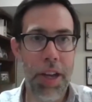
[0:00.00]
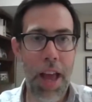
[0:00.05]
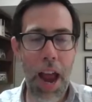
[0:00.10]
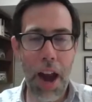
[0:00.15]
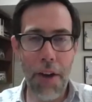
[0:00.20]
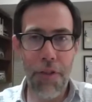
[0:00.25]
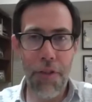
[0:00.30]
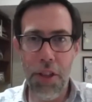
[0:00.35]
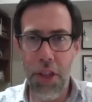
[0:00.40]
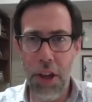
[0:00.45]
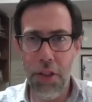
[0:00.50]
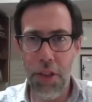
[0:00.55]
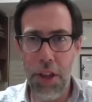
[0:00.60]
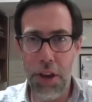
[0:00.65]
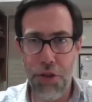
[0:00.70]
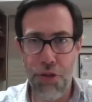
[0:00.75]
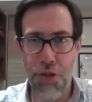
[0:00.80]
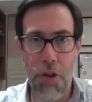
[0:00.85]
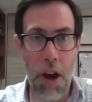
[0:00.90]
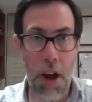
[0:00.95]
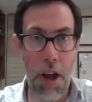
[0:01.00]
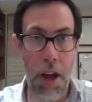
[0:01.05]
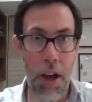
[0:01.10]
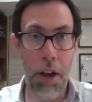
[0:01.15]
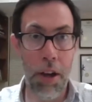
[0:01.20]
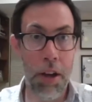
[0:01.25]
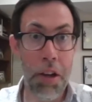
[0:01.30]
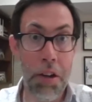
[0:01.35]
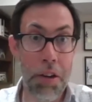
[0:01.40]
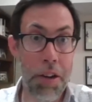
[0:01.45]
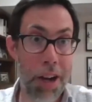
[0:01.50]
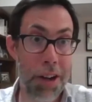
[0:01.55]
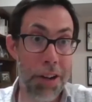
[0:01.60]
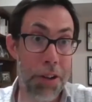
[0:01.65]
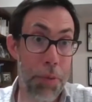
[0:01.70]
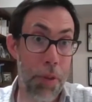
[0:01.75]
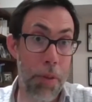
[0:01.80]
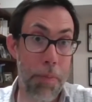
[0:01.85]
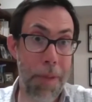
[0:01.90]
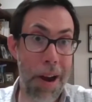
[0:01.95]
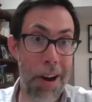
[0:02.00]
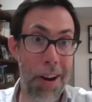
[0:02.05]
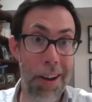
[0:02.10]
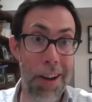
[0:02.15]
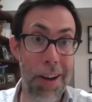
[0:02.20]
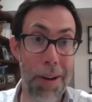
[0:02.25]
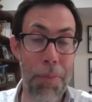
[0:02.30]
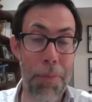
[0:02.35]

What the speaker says: Everything that's wrong, not just with America,